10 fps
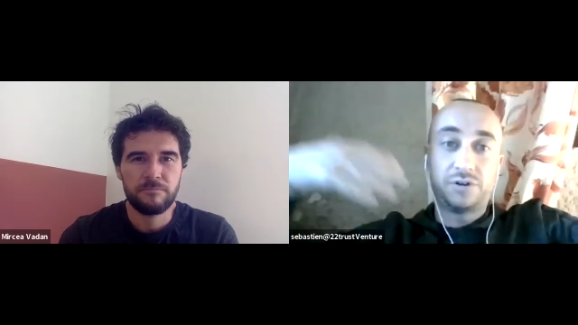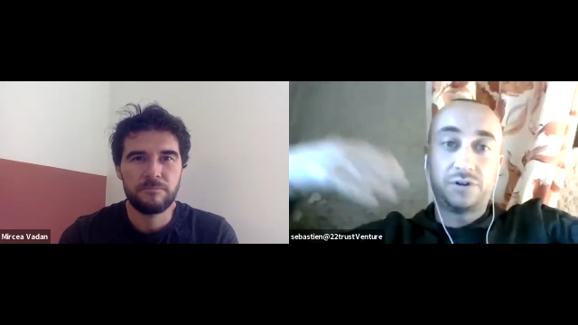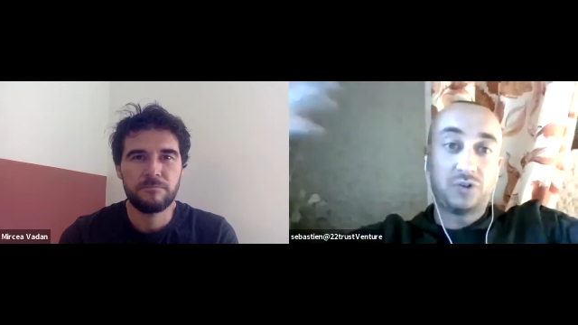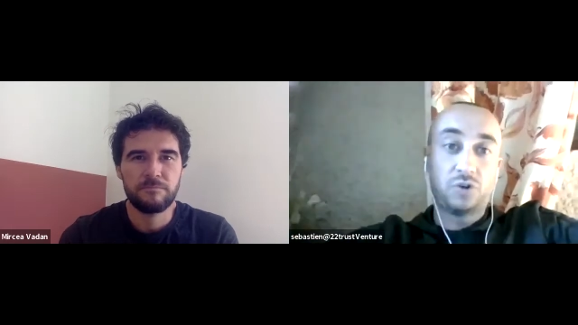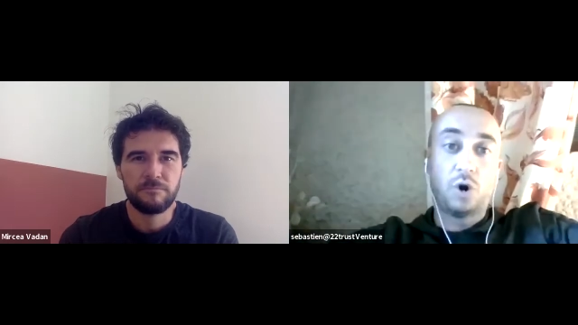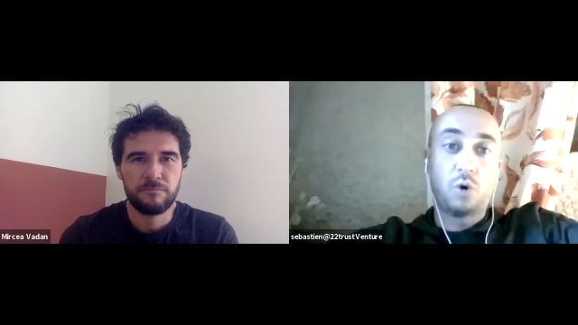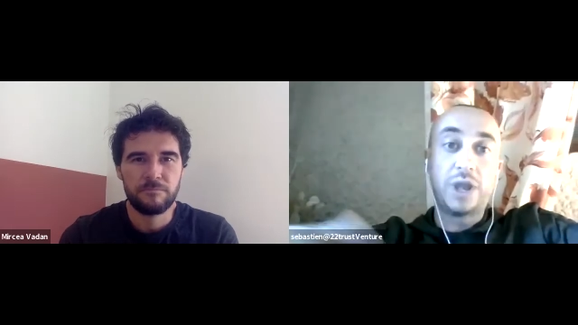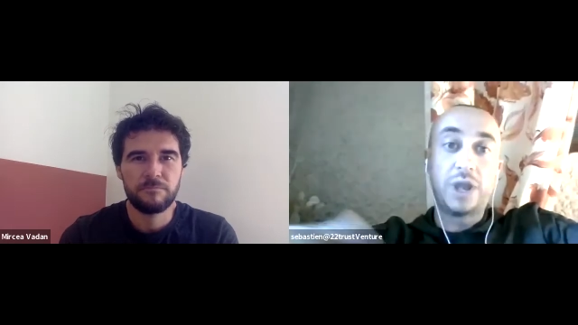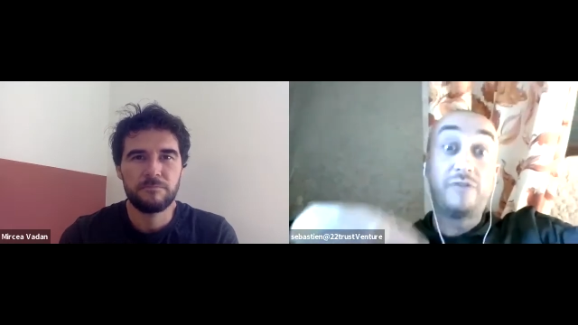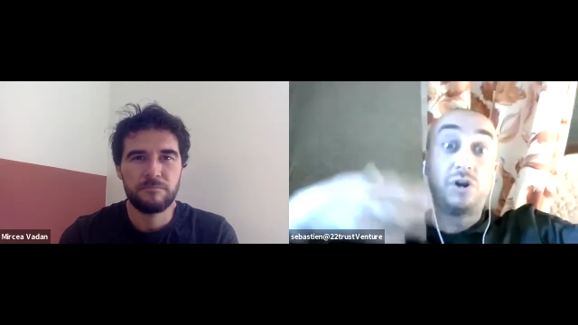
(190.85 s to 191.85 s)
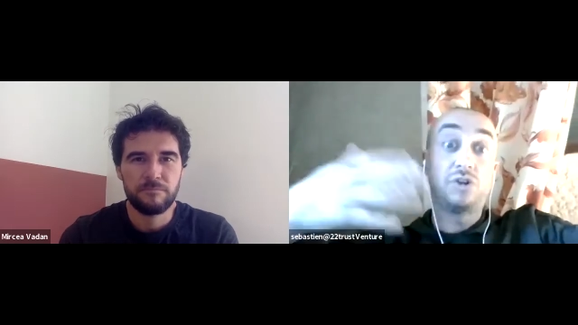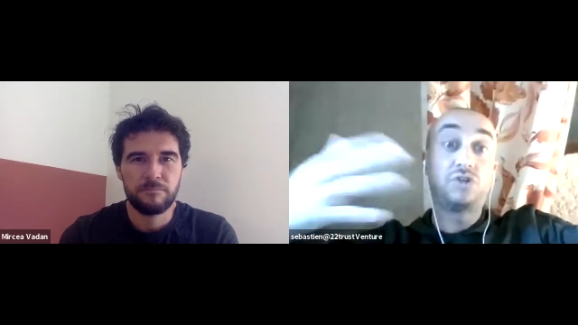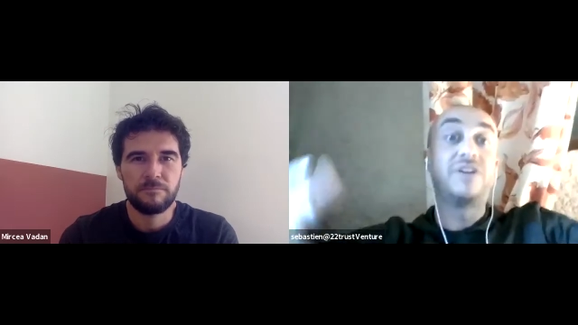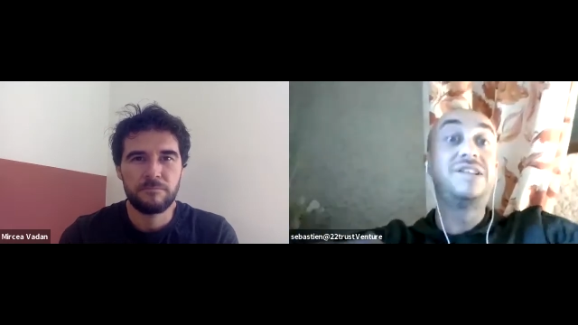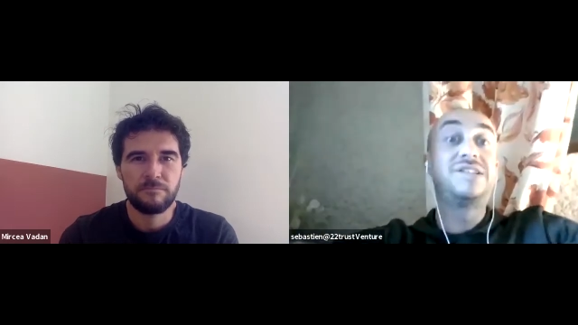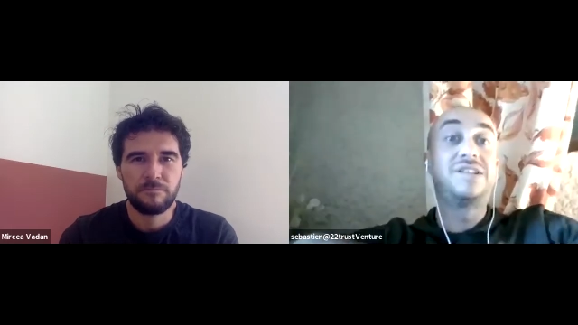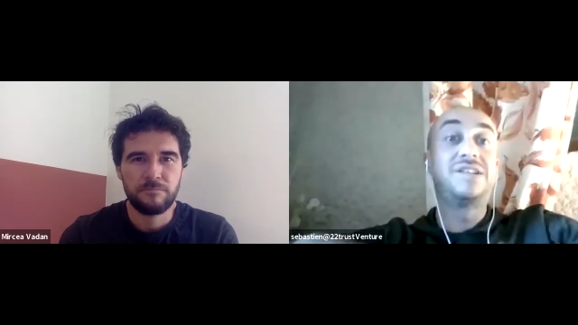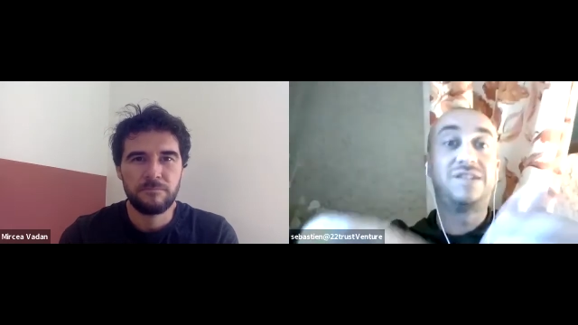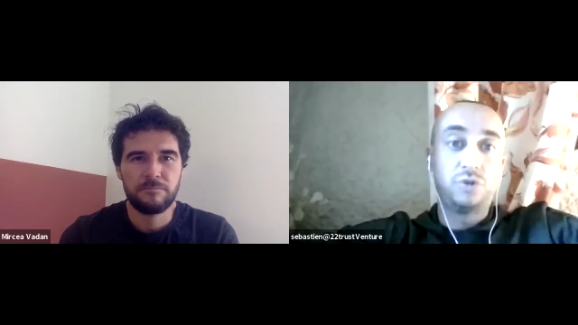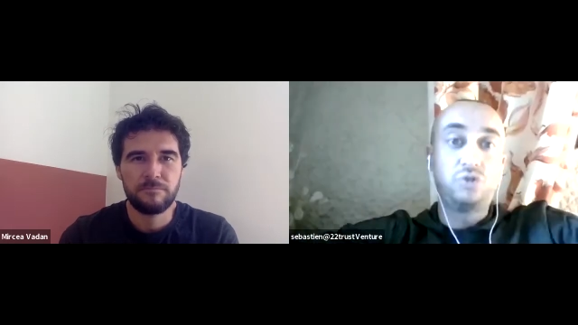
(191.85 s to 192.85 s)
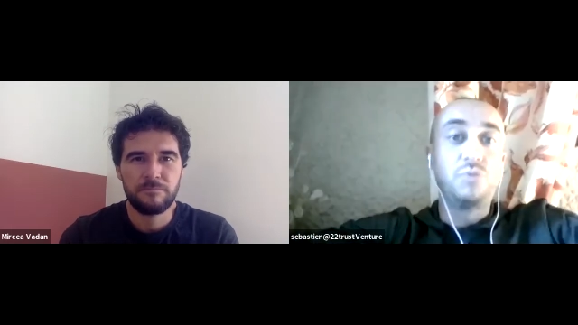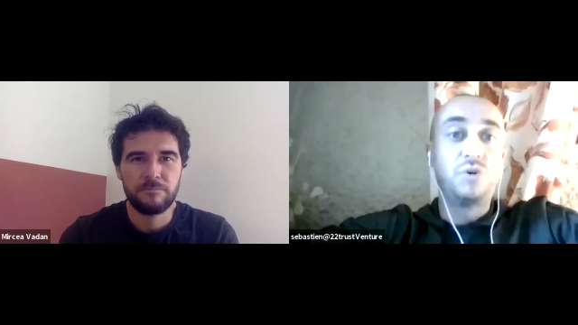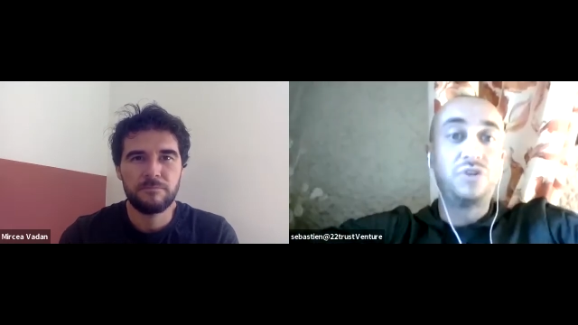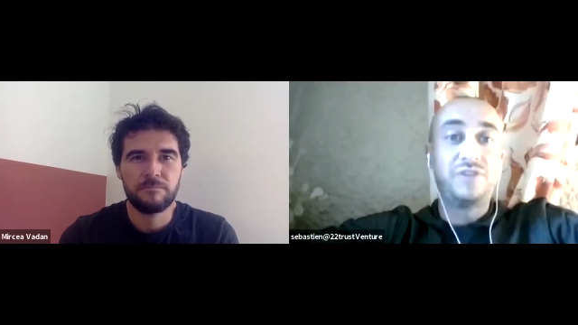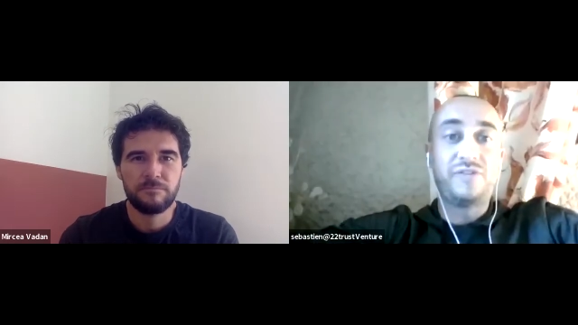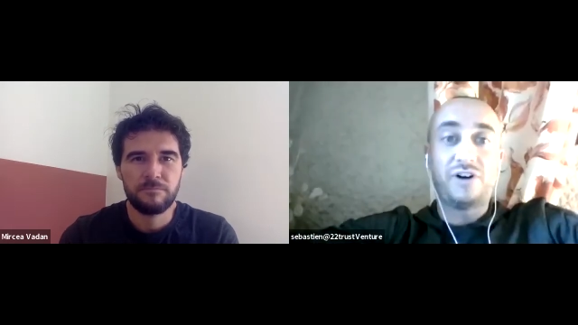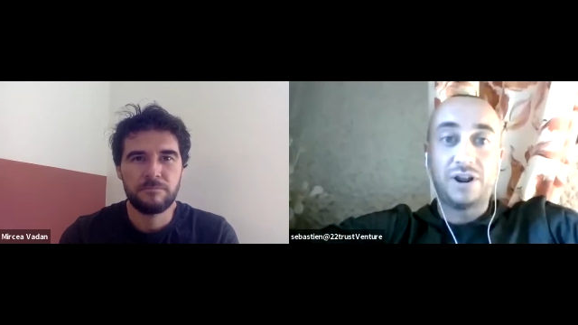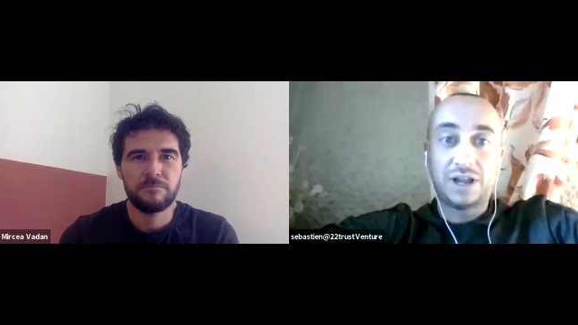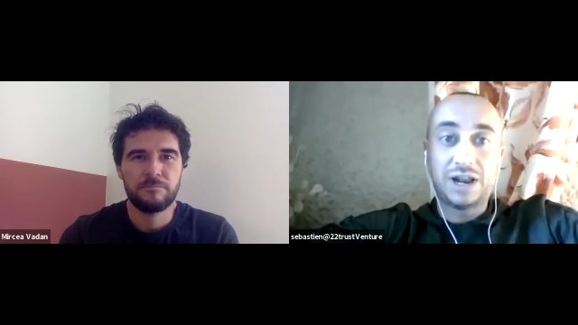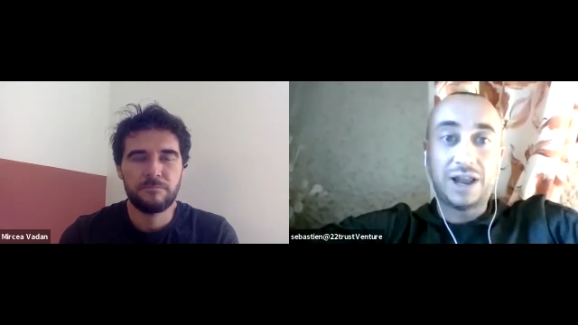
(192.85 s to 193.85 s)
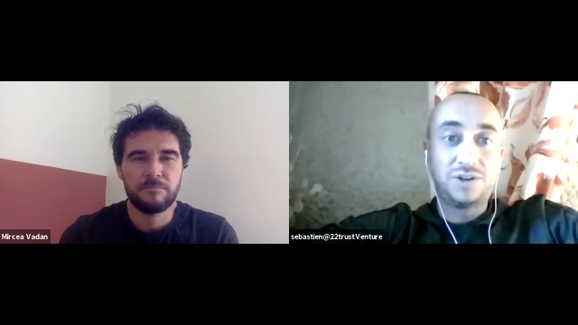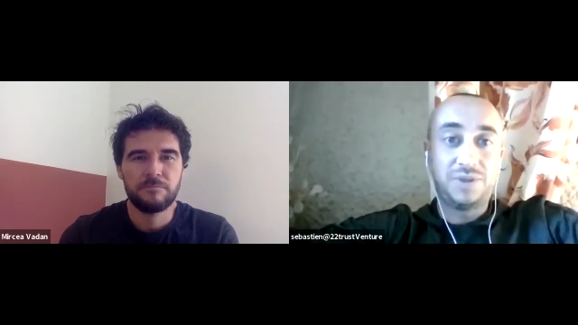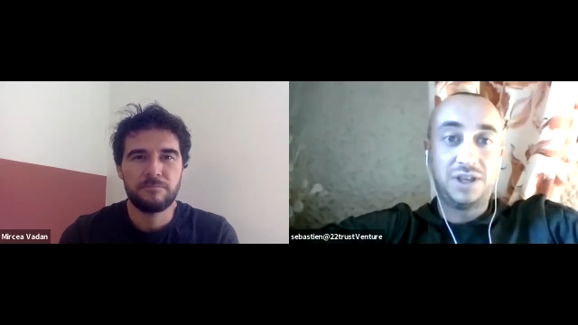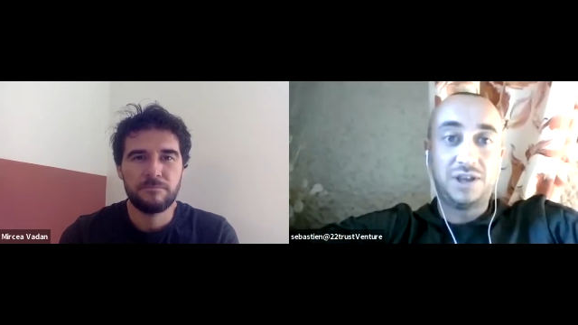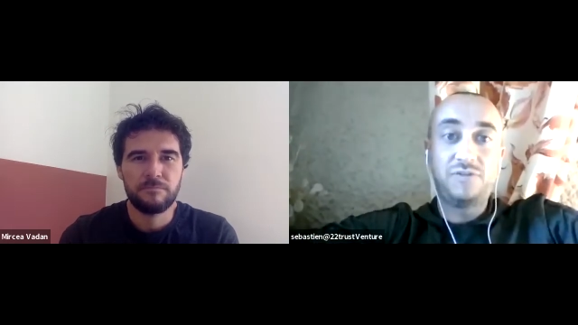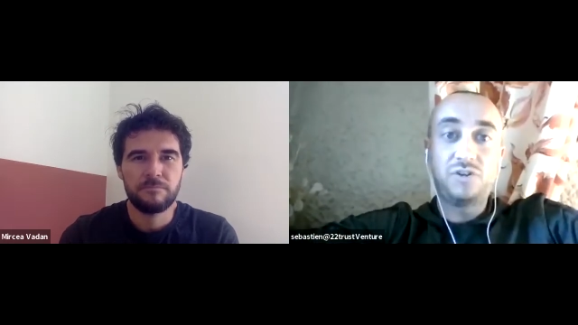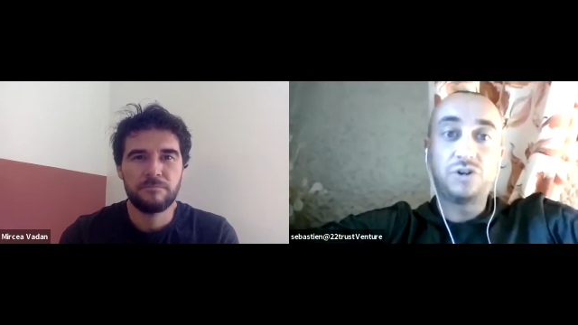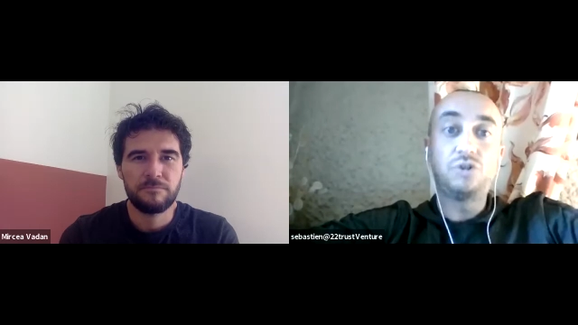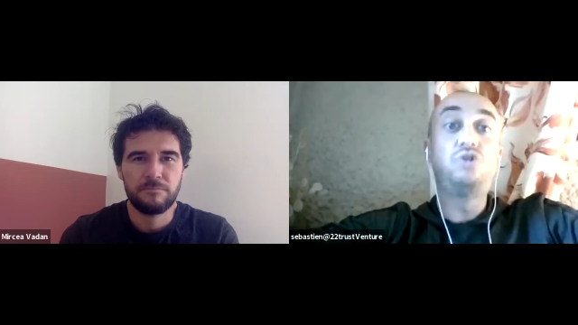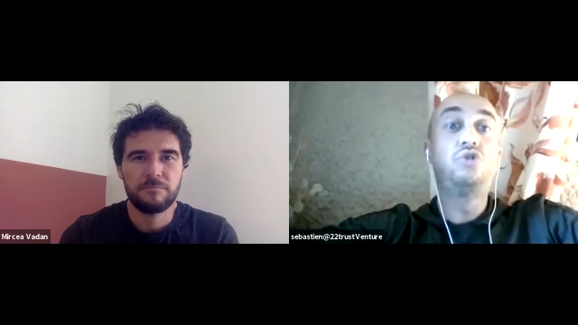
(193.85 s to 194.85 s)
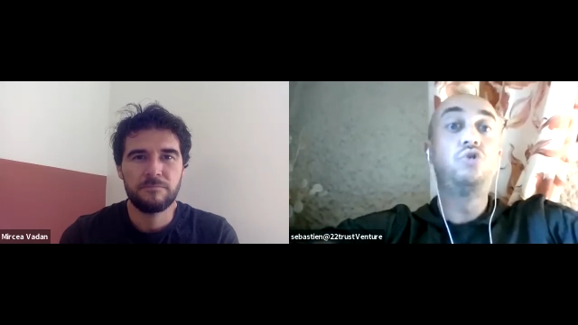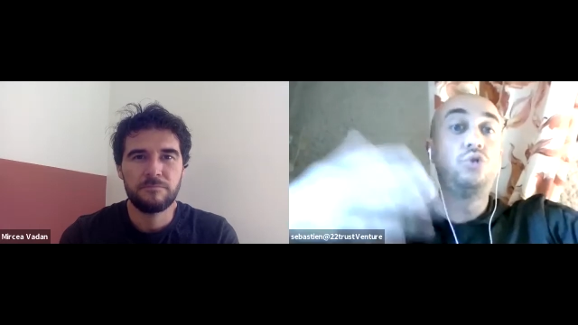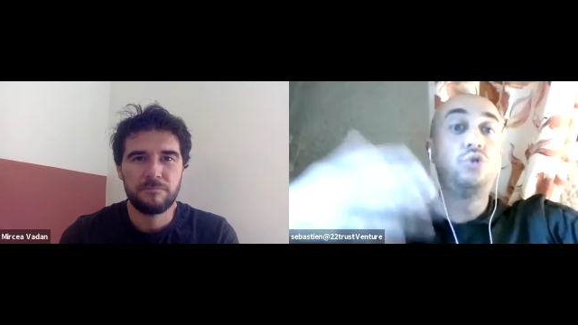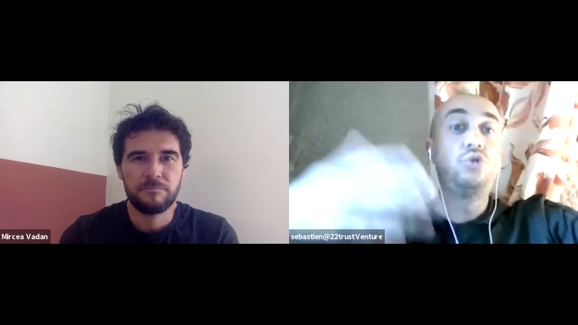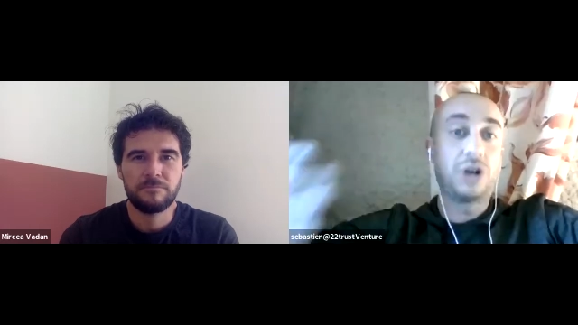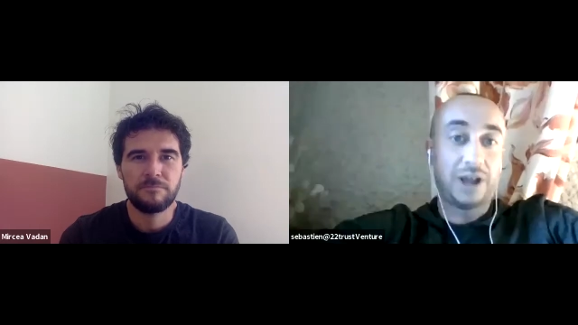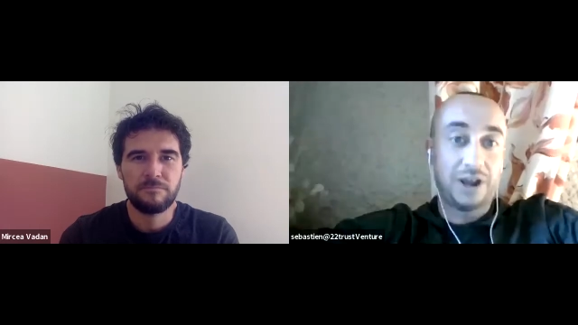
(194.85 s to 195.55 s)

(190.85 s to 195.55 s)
Speaker 1: or we have a lot of incentive to modify client behavior to the client's